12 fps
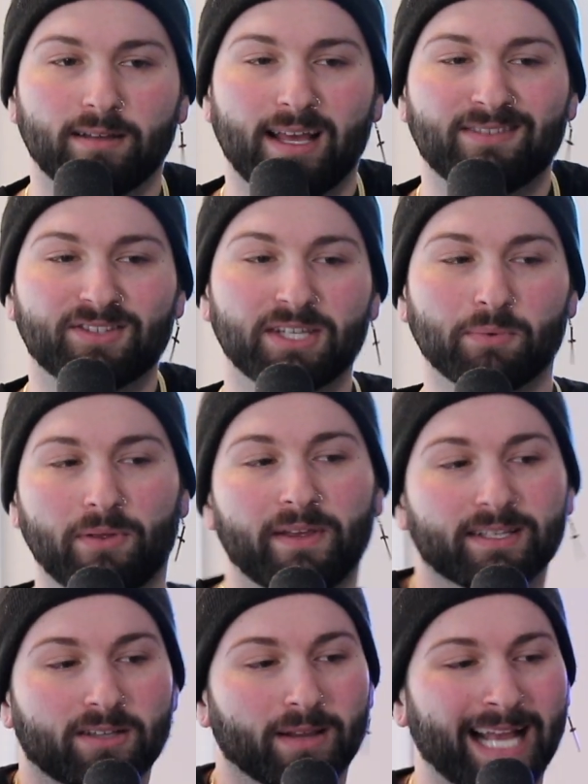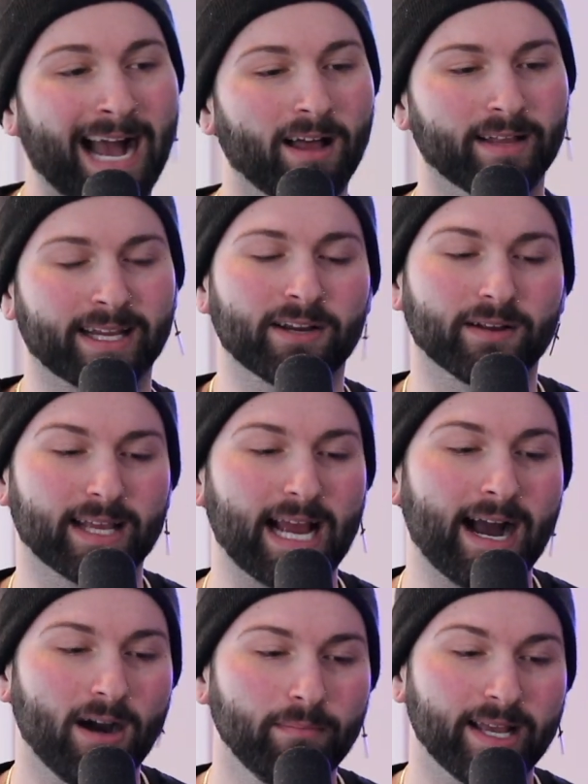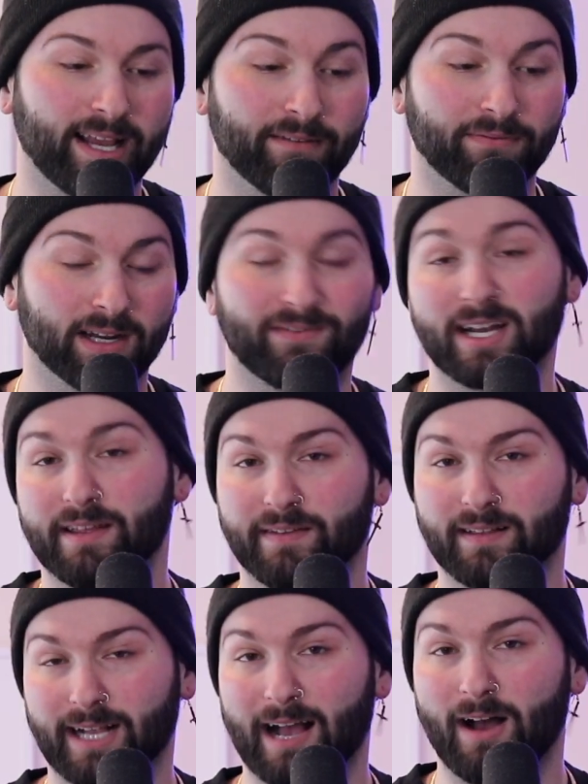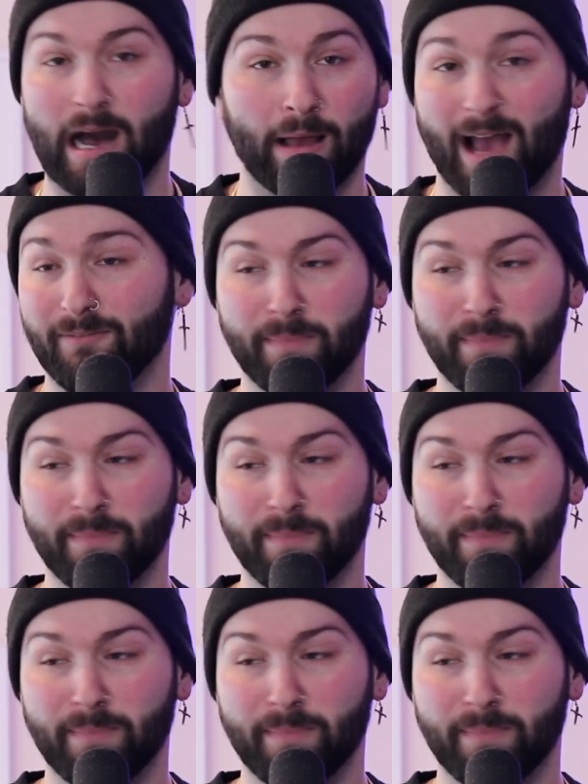and see where things go. I'll make fun of anything. Like, I've